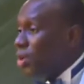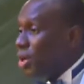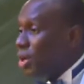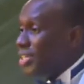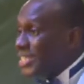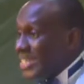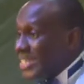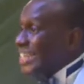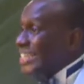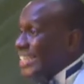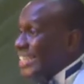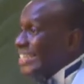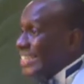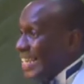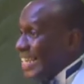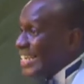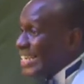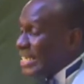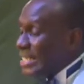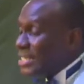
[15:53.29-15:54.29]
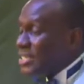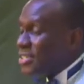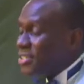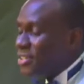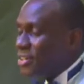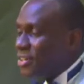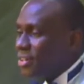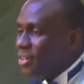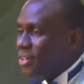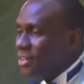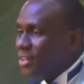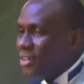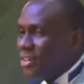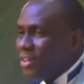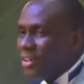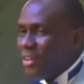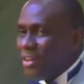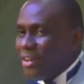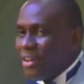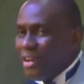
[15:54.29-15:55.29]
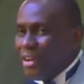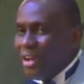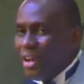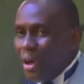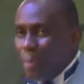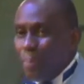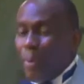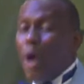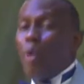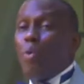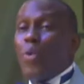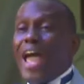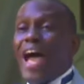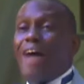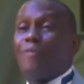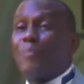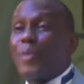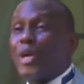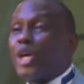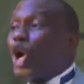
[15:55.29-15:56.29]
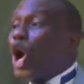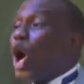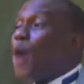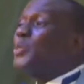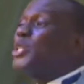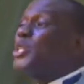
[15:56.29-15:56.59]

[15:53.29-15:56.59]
certain things, but we have become